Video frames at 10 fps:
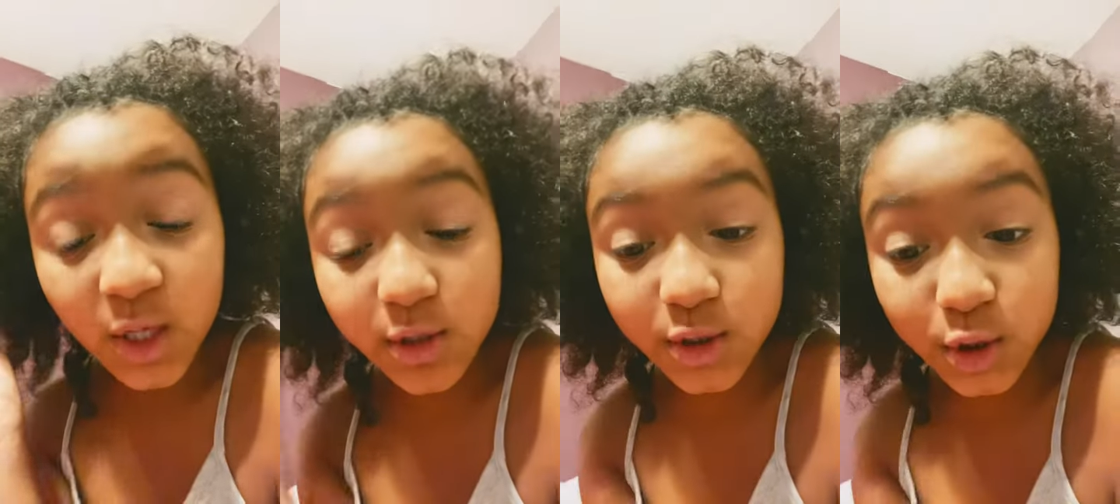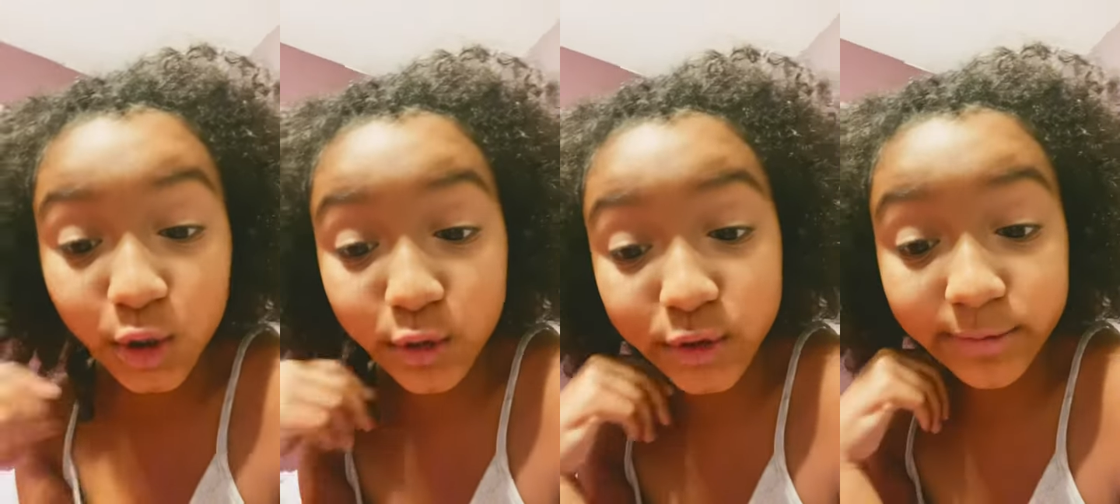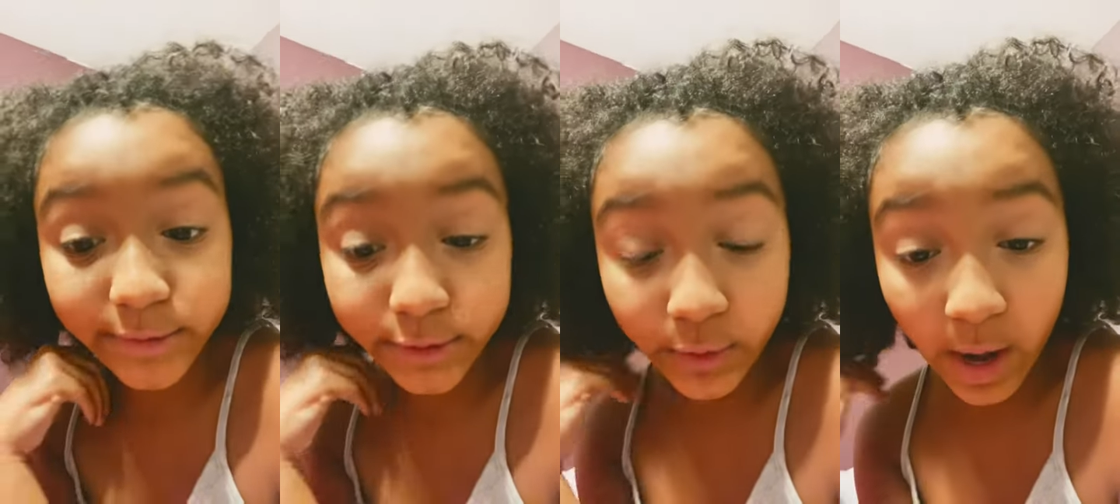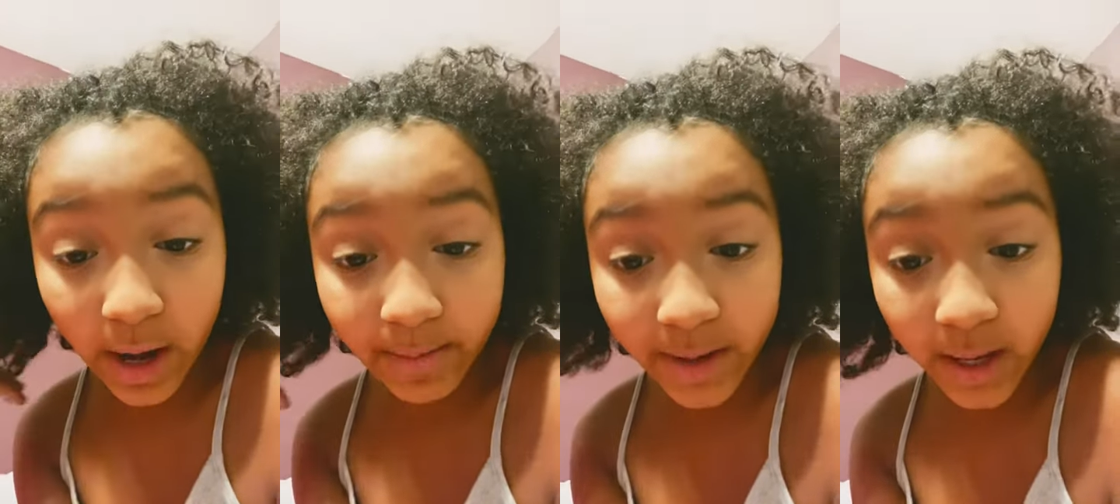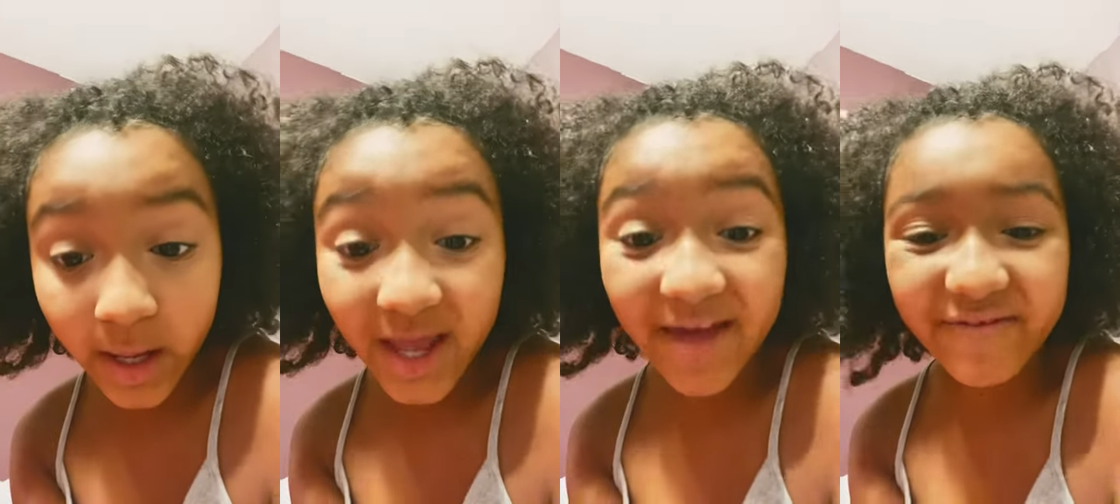You should go subscribe.
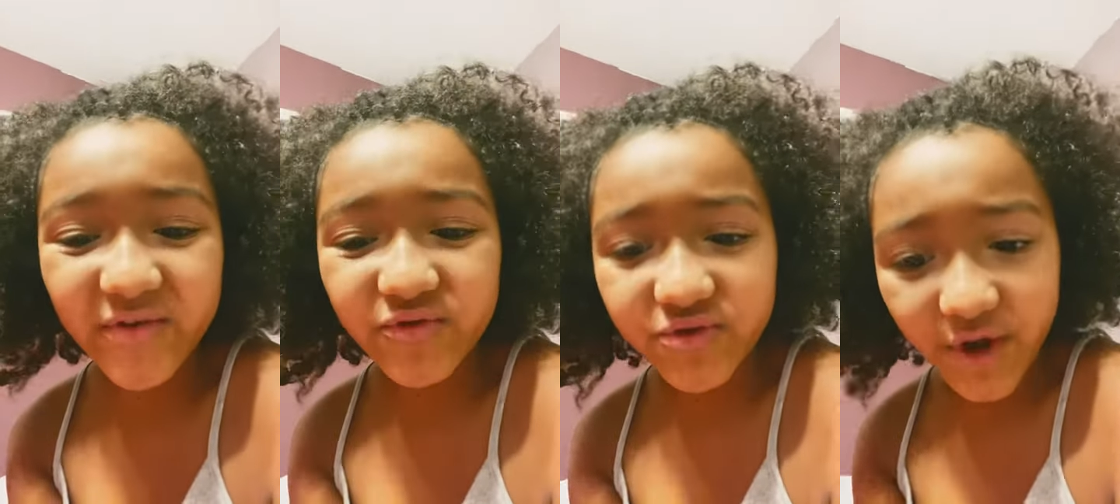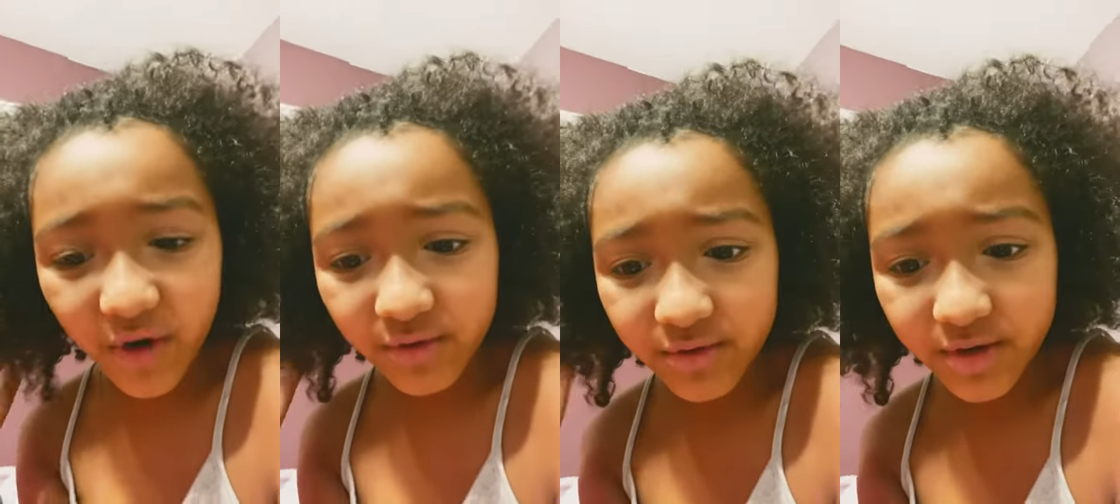If you don't,